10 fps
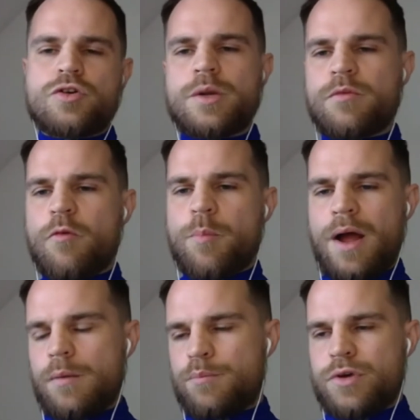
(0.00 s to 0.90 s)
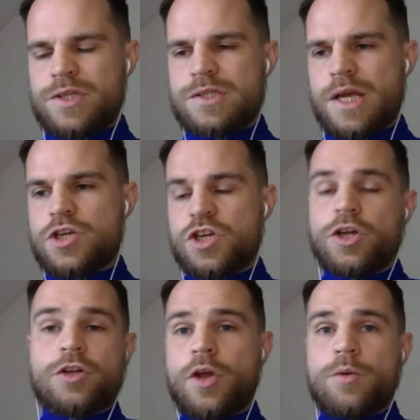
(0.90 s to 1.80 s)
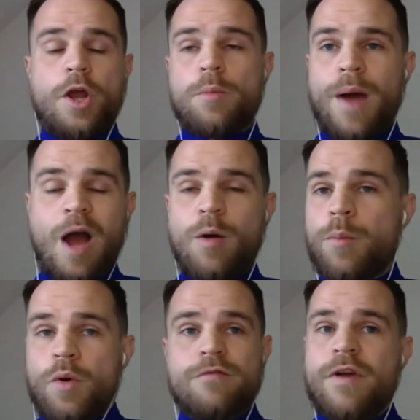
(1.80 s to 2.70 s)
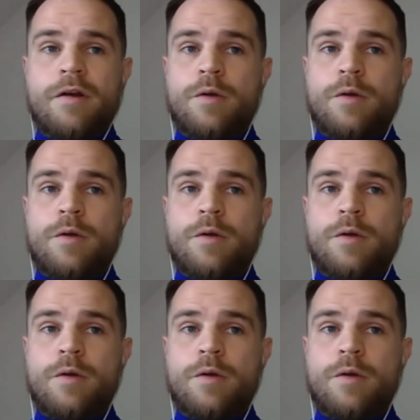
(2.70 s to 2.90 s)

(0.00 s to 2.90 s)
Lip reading: Maybe I'm struggling with a presentation and I don't know PowerPoint